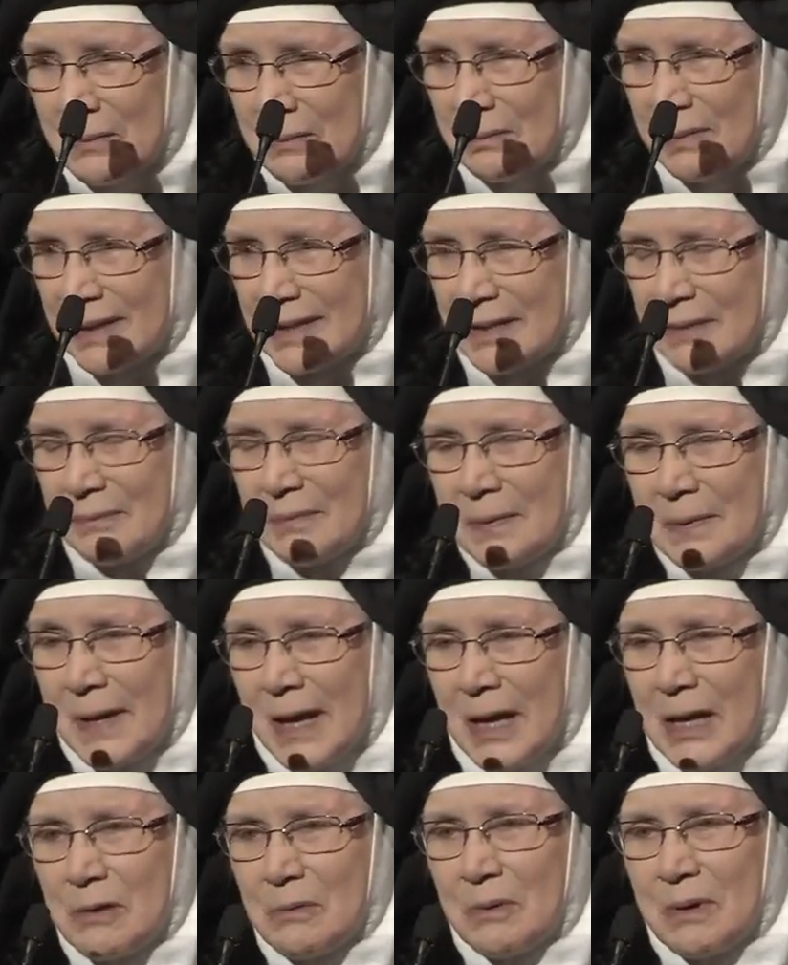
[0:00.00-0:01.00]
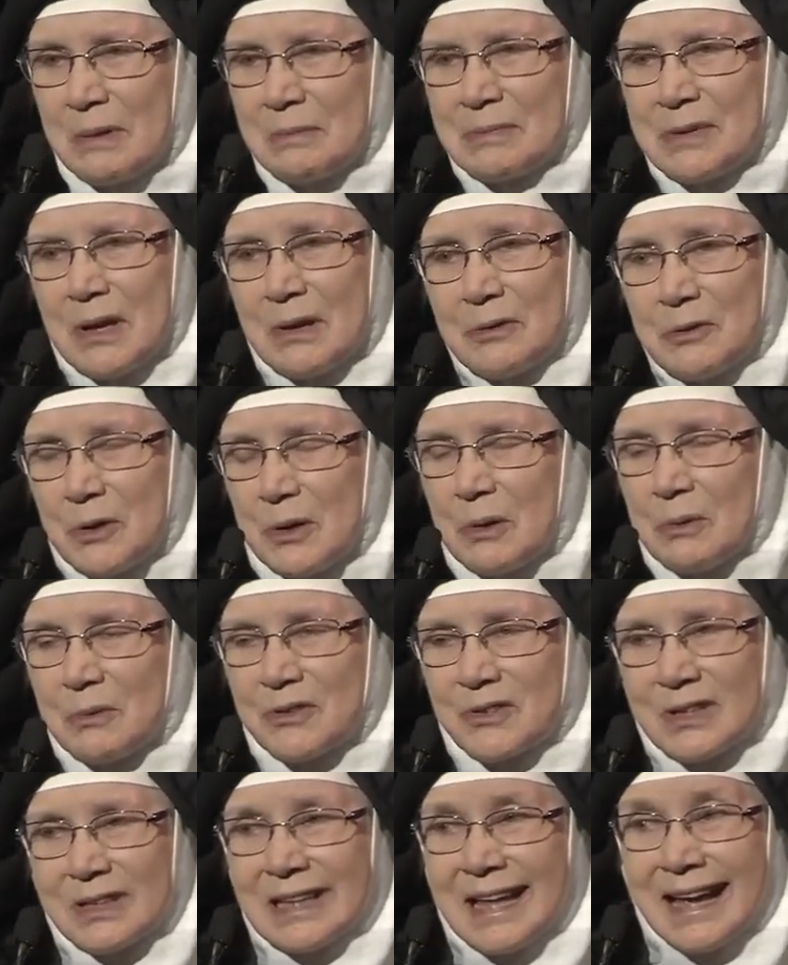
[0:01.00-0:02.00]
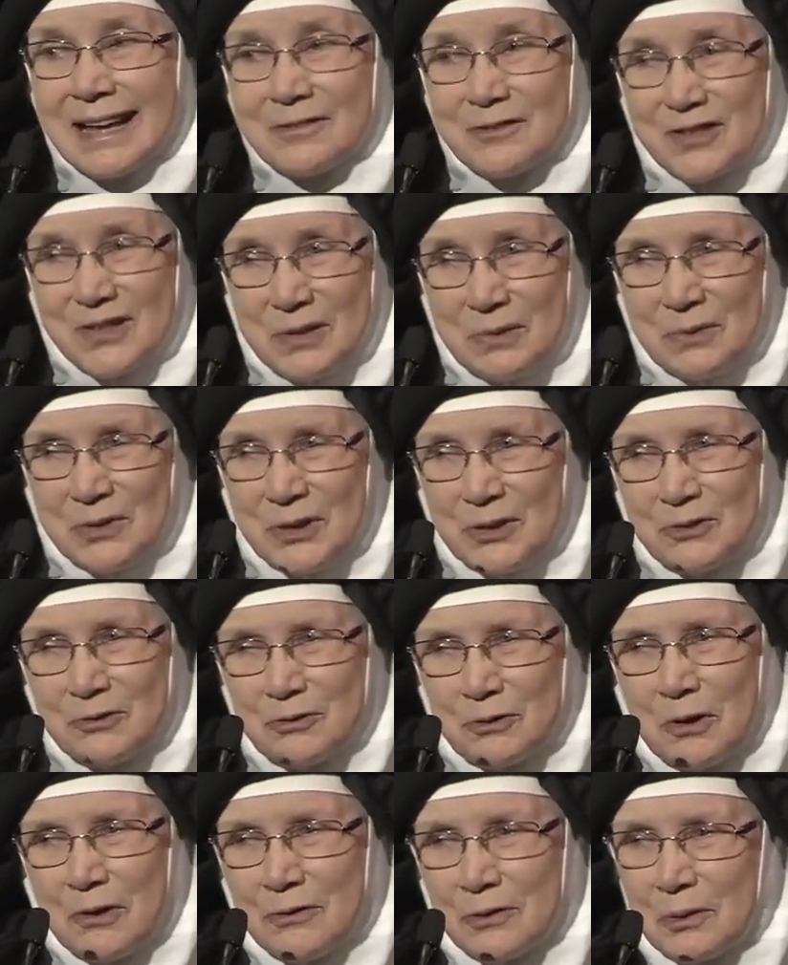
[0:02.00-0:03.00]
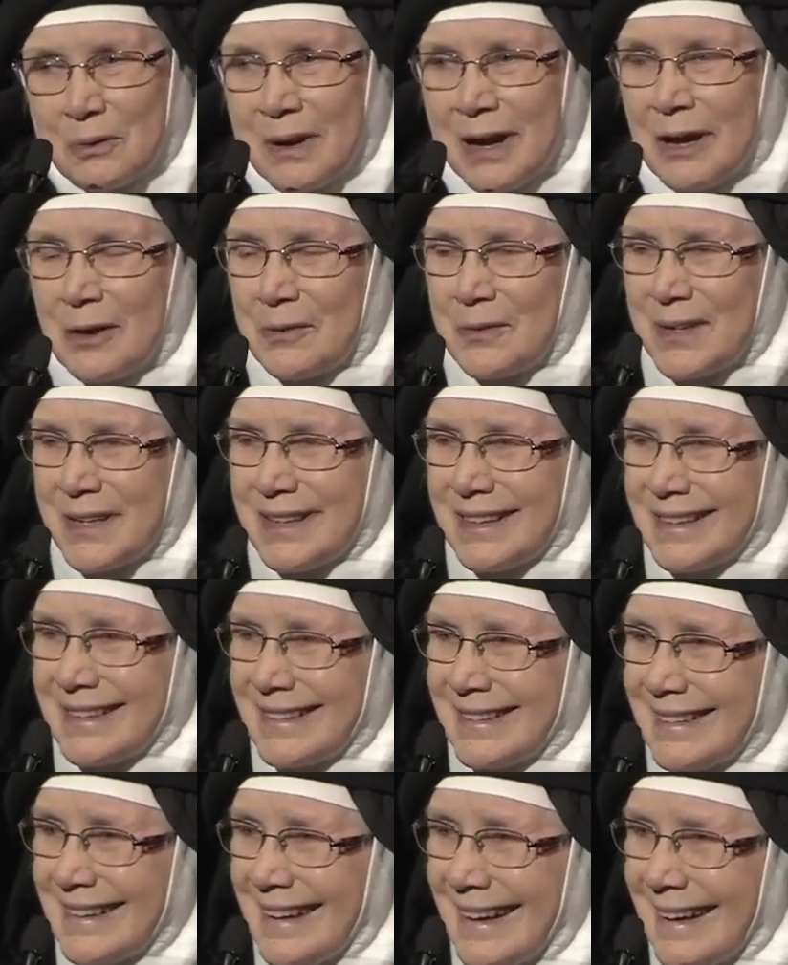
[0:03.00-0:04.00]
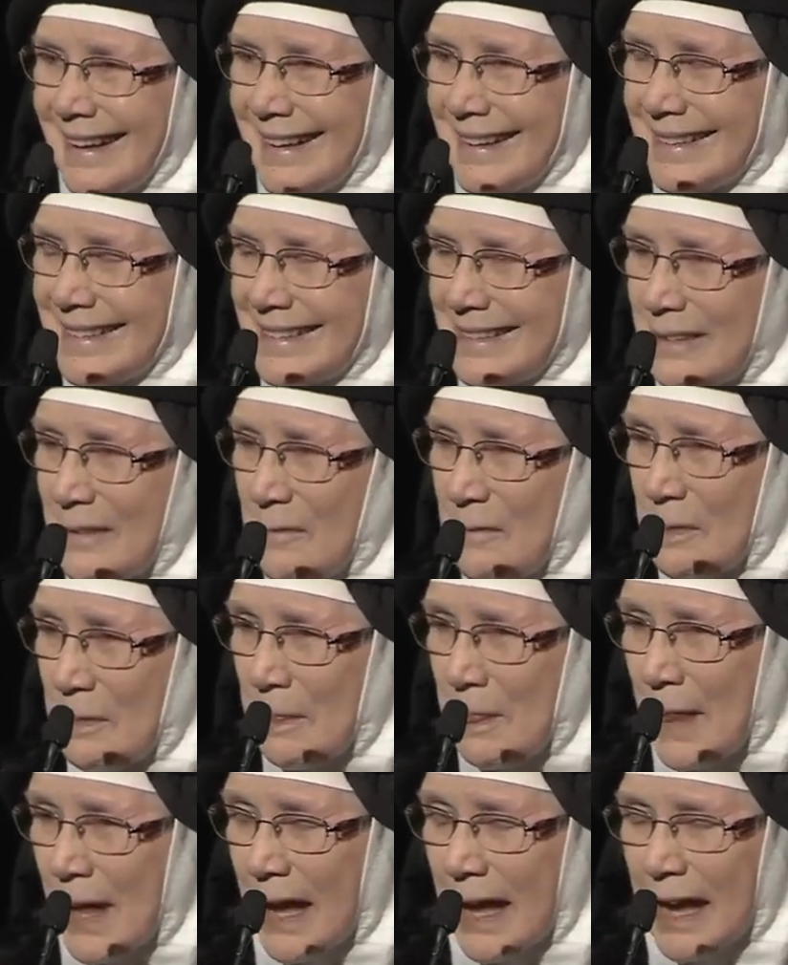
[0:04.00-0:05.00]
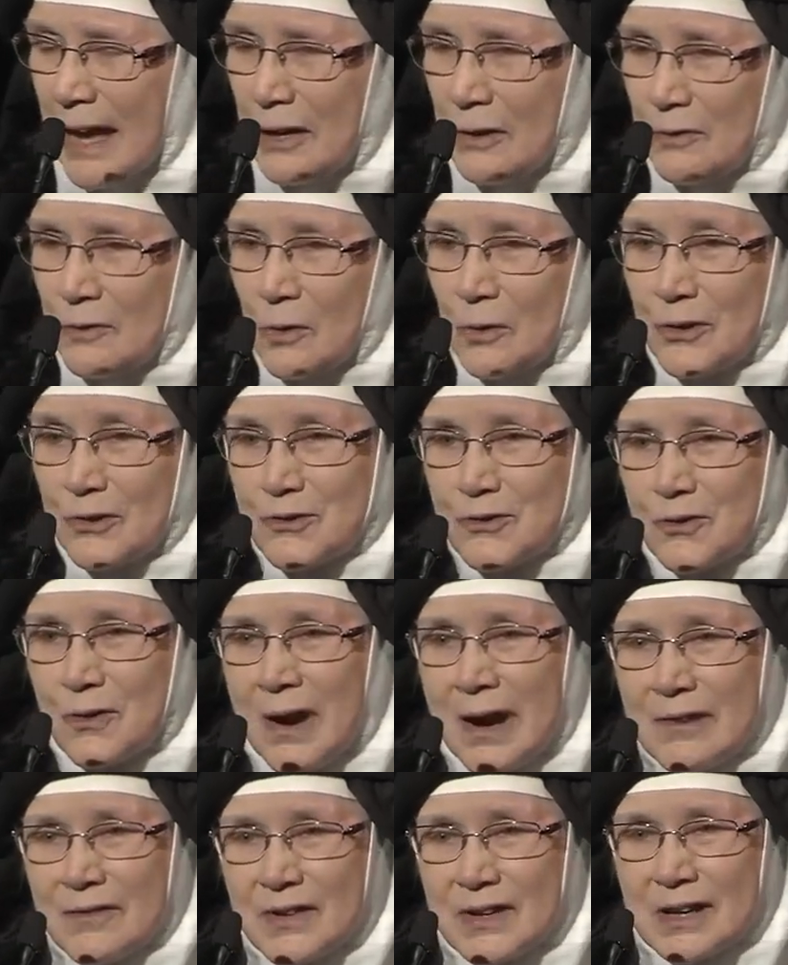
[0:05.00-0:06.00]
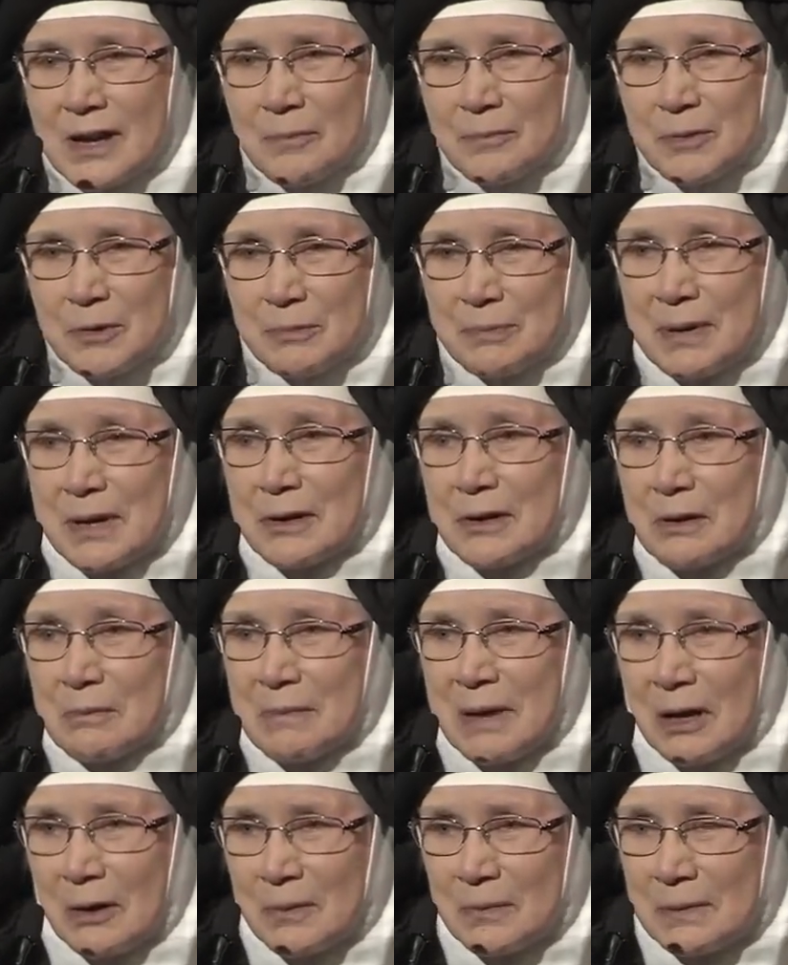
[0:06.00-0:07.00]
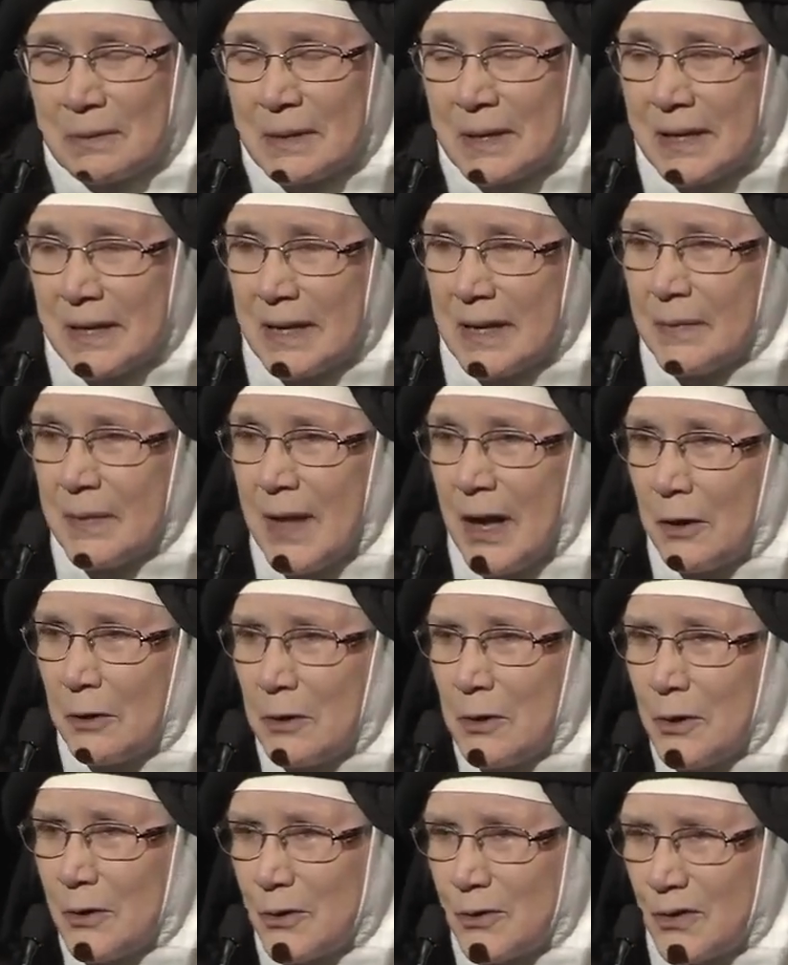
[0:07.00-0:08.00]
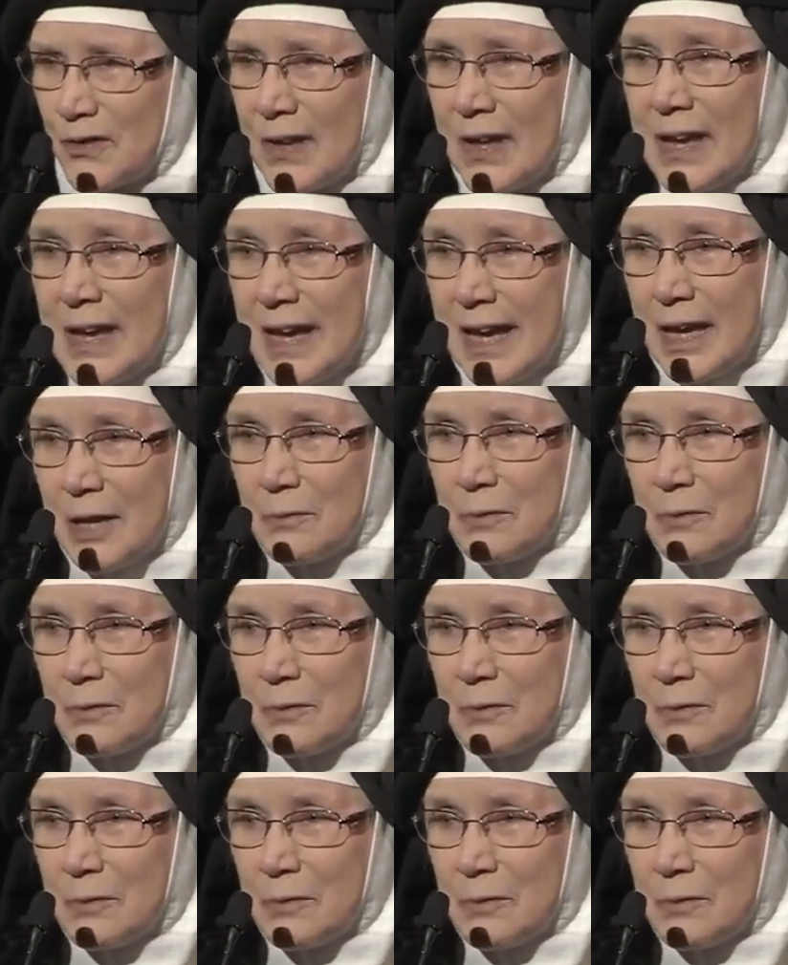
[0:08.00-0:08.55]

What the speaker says: But I tell you, it was classy when you drove around in it. And of course, driving up to Paramount in that hearse, it